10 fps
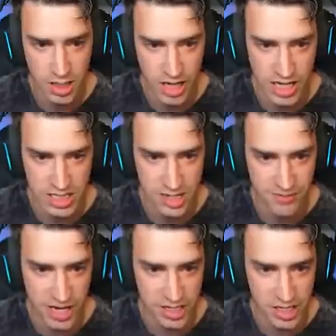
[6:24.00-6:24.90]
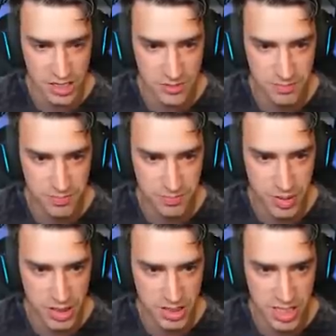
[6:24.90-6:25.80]
Okay, if I can just
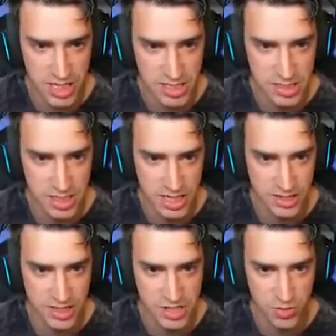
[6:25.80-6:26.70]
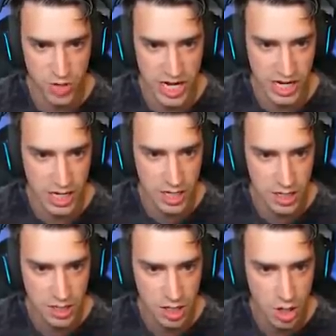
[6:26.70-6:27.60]
put this in this ring.
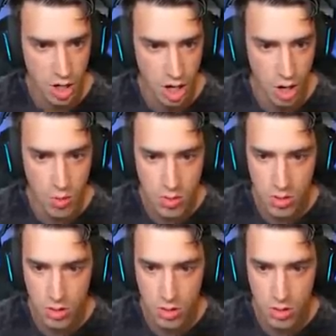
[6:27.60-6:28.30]
Oh,